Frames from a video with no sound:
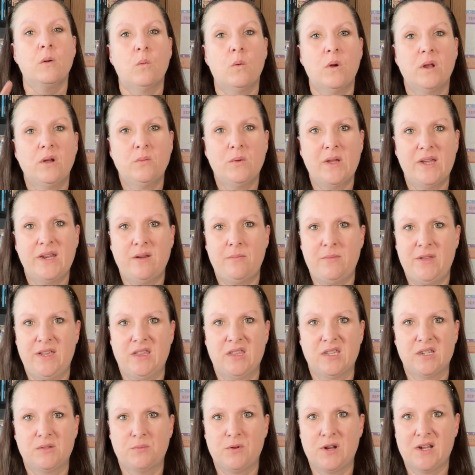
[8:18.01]
One way to make
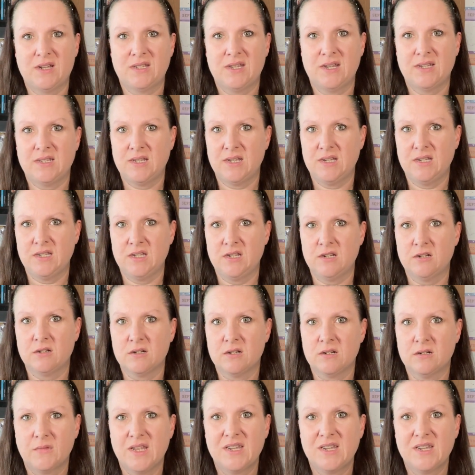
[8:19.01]
this process easier